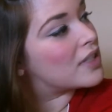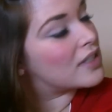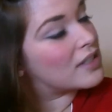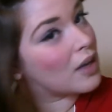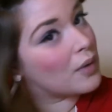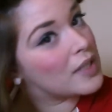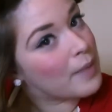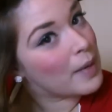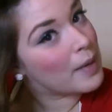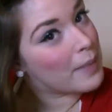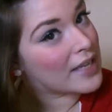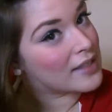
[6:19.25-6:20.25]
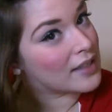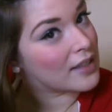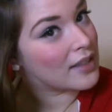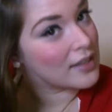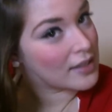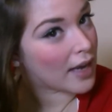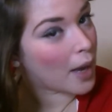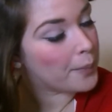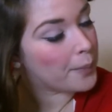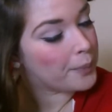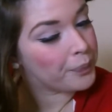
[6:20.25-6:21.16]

This is always my basic setup.